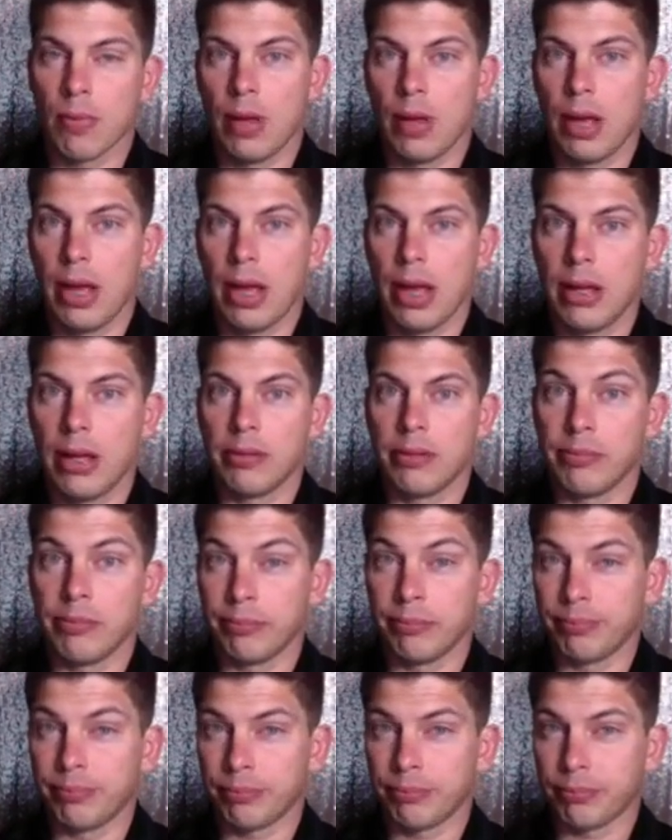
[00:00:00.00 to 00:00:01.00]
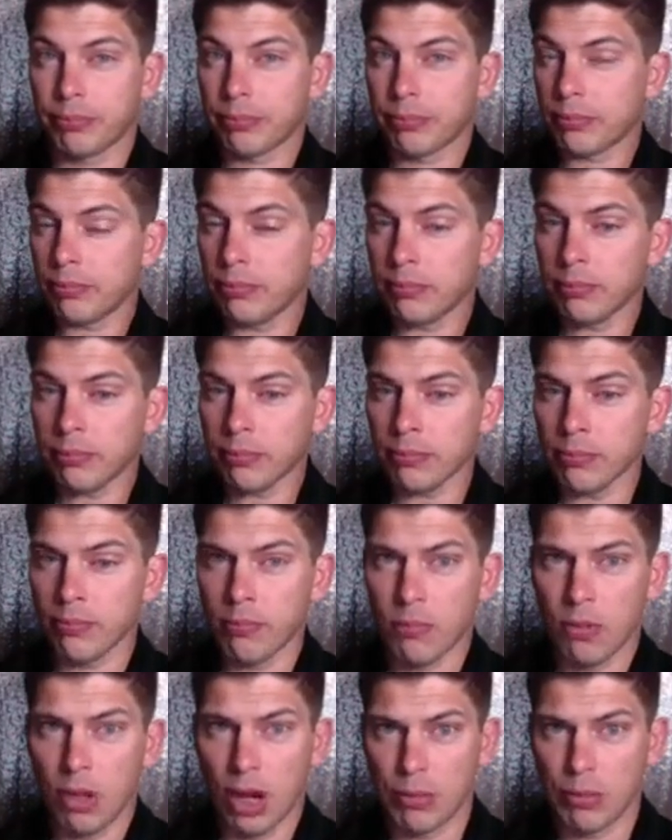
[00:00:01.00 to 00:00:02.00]
And,
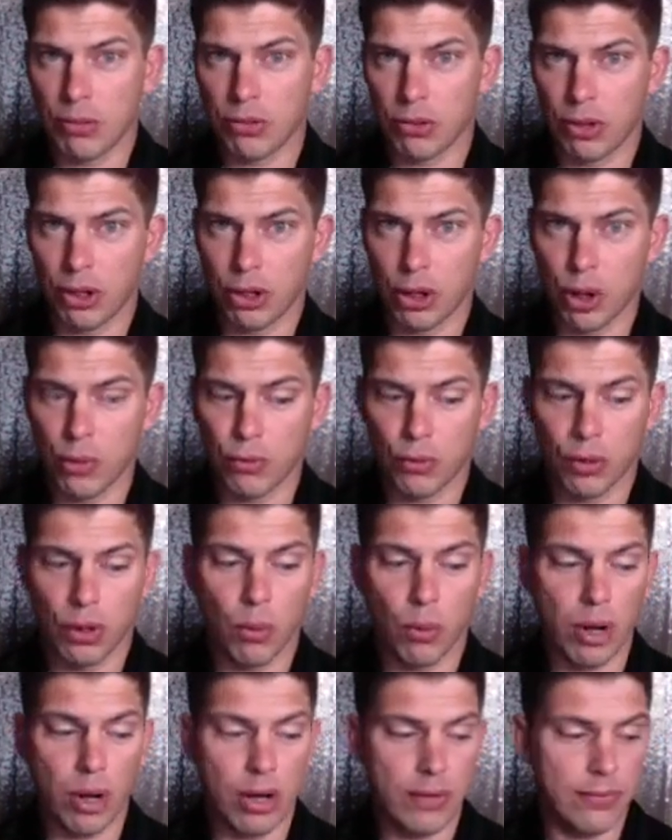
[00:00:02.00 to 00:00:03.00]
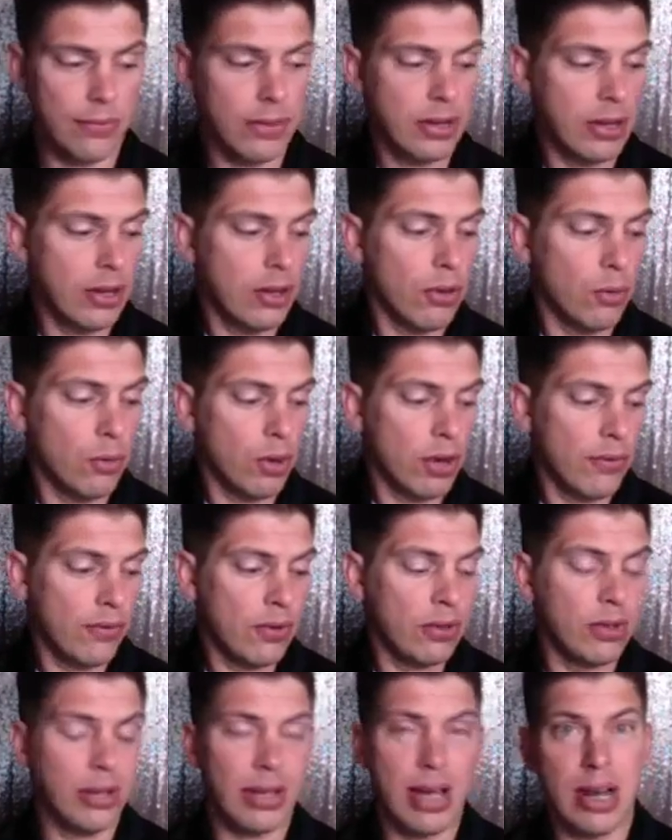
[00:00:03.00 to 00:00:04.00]
you know, I'm just going to go for it. What if you
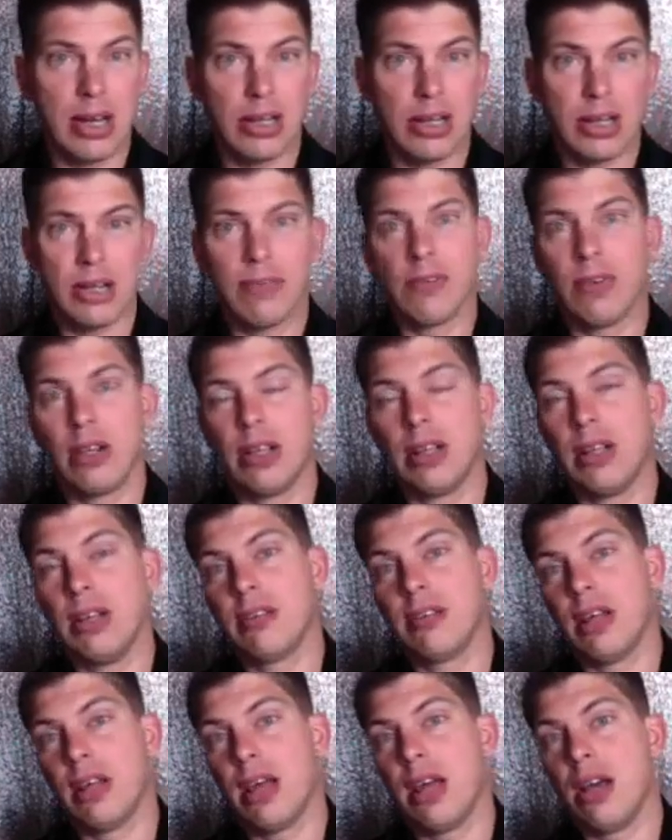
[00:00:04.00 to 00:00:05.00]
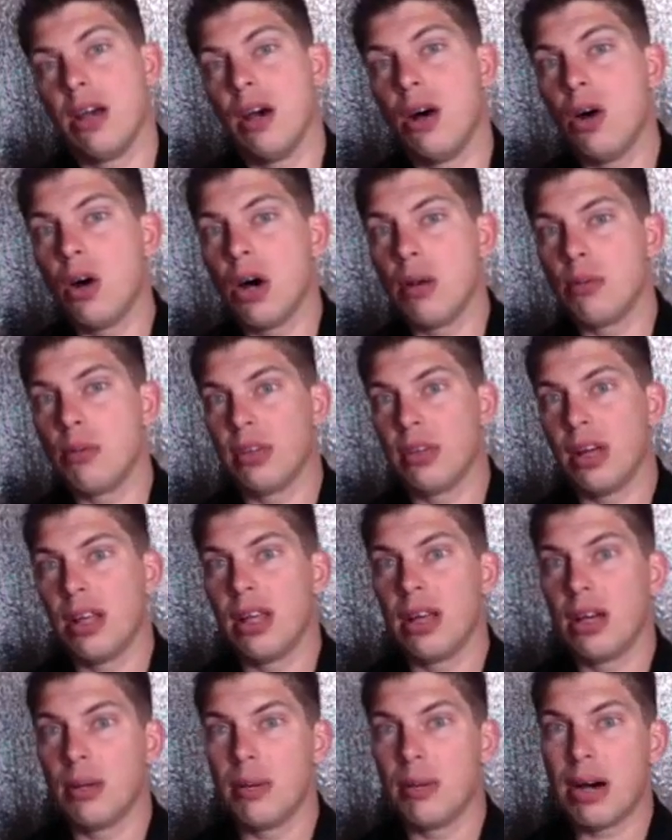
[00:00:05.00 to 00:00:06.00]
look at it differently and say, oh, I'm
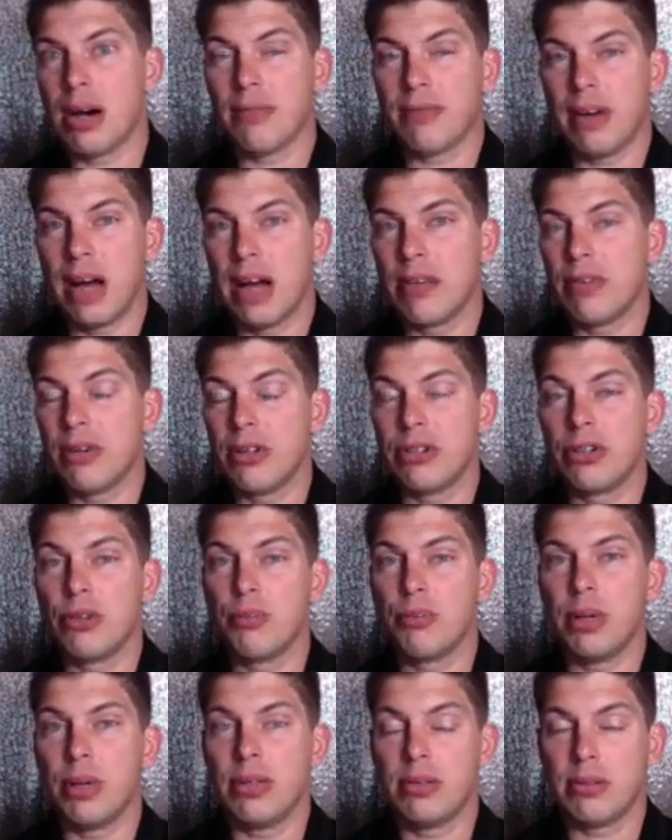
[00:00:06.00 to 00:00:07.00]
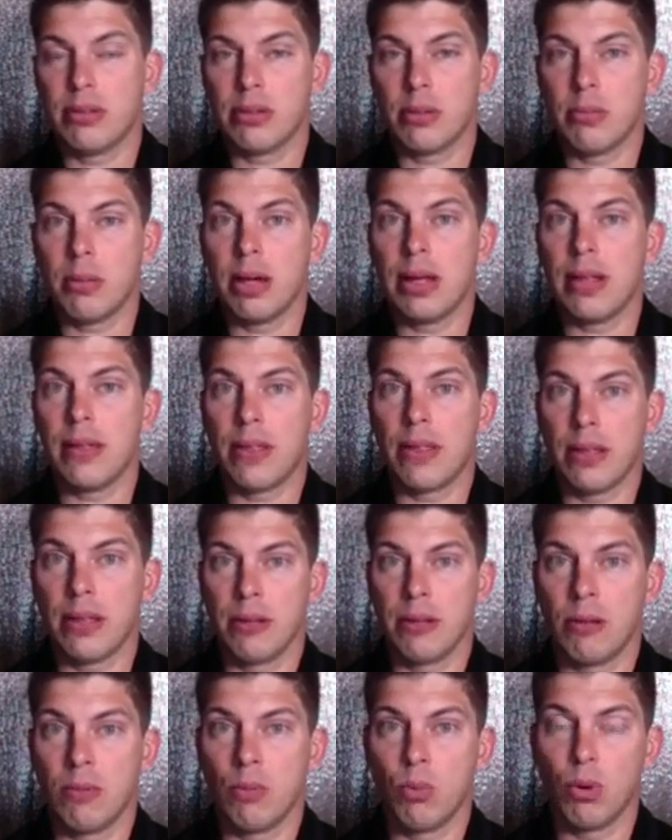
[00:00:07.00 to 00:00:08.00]
selling about 500 pieces a month?
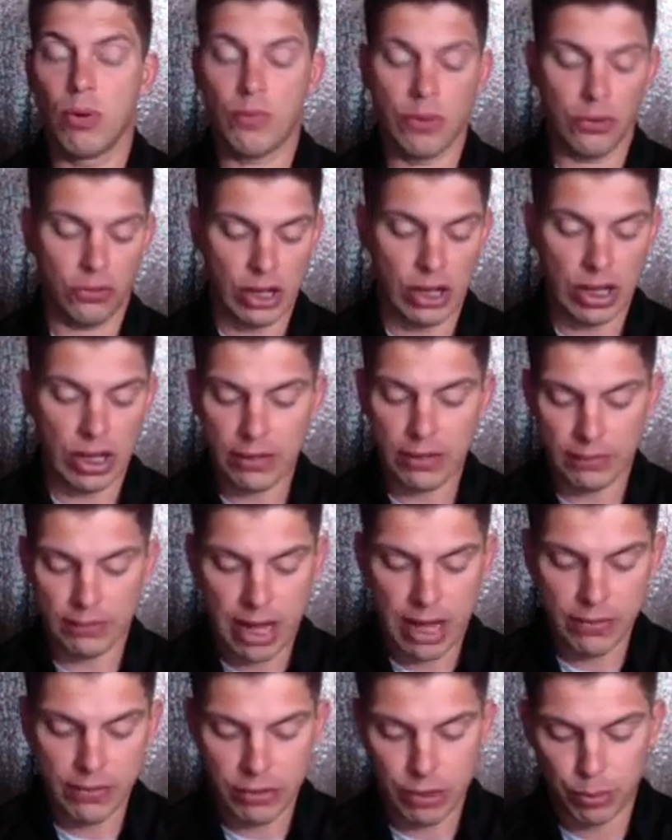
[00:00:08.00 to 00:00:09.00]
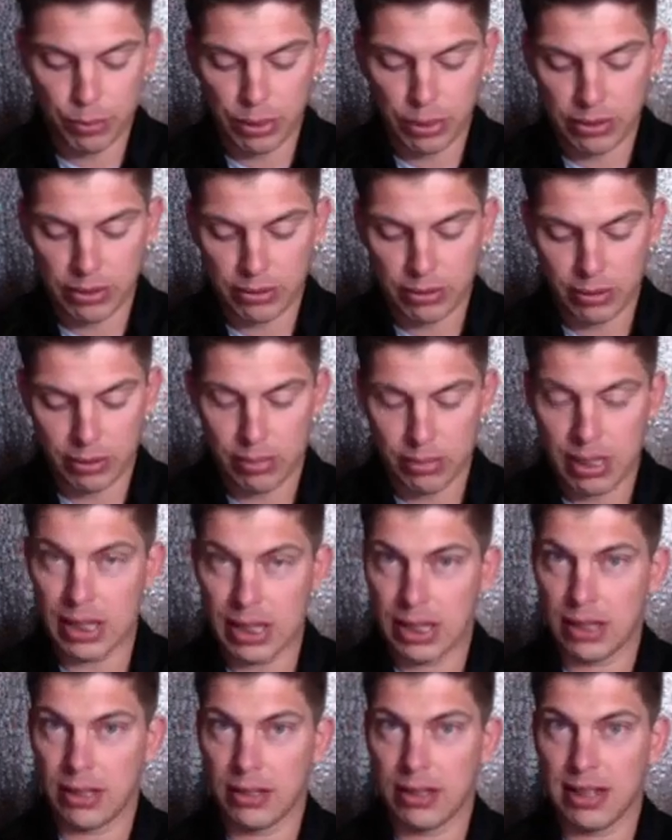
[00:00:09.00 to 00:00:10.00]
Well, if you're selling 500 pieces a
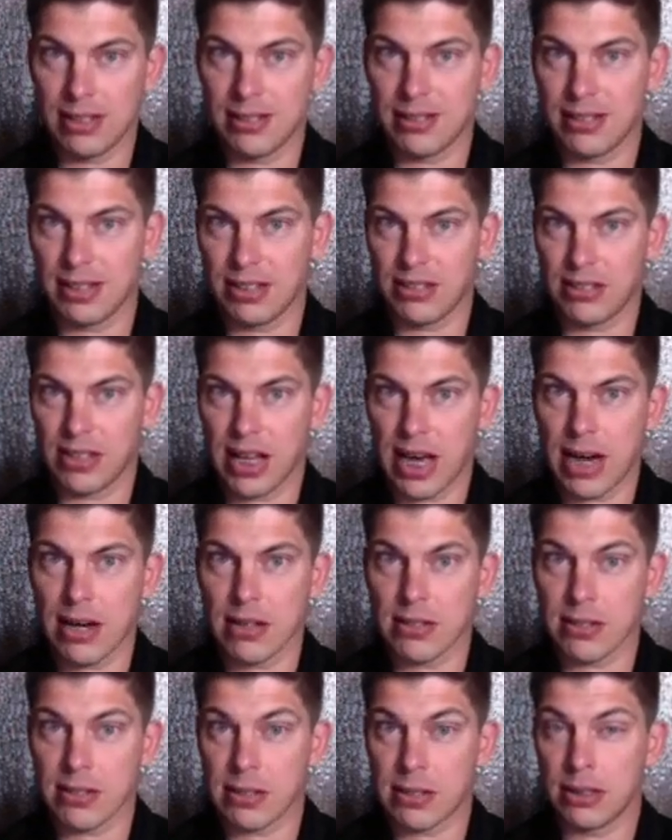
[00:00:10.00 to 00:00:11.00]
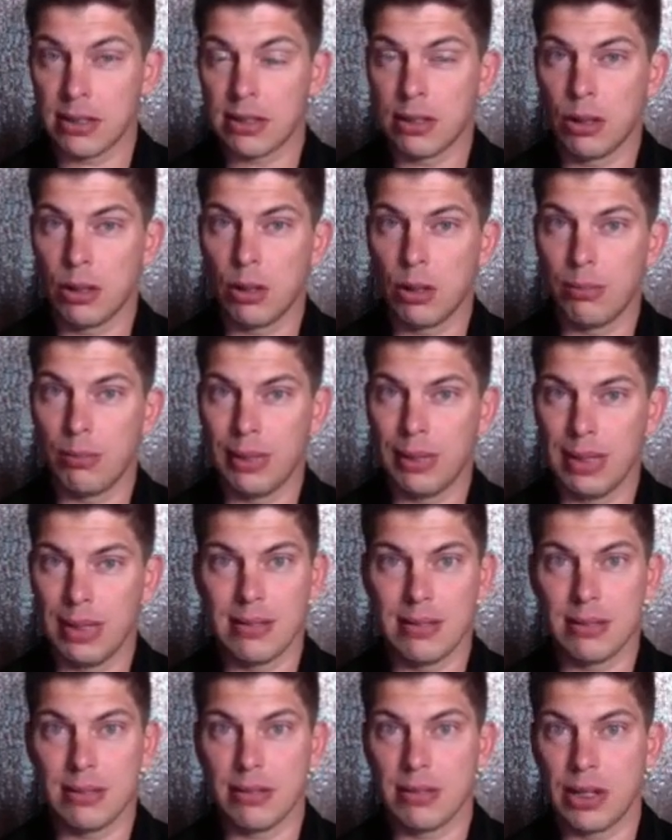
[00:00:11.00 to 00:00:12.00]
month, that's 6,000
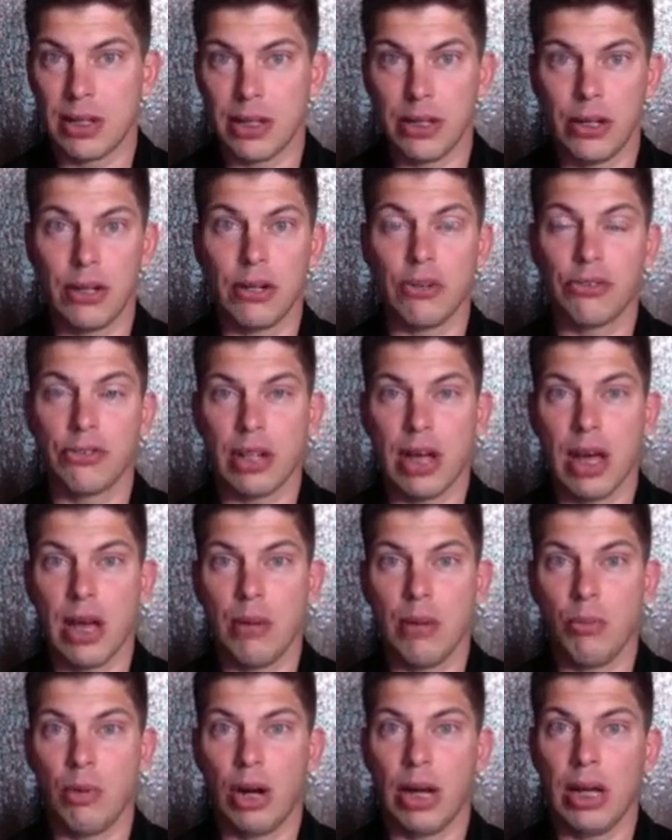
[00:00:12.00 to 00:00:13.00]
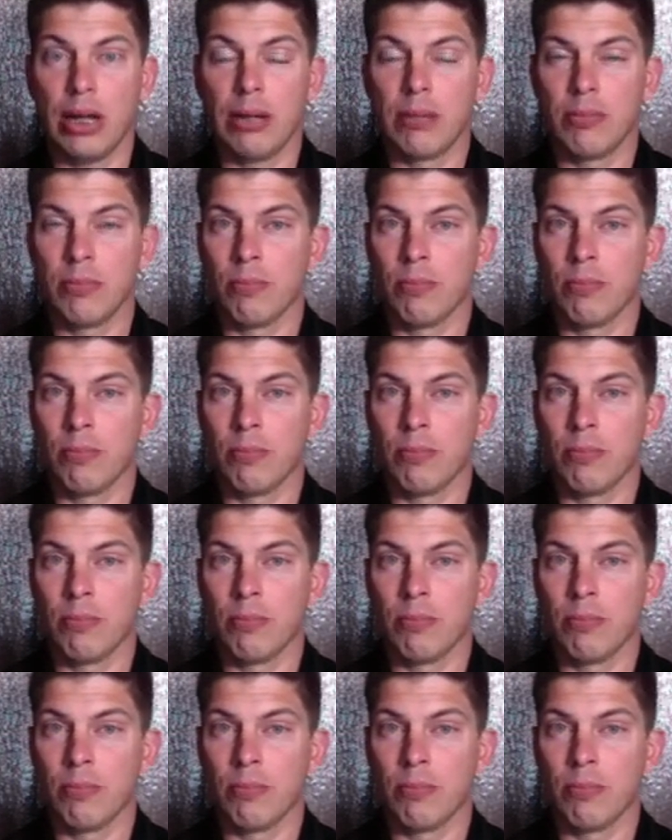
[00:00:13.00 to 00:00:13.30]
pieces in a year's time, right?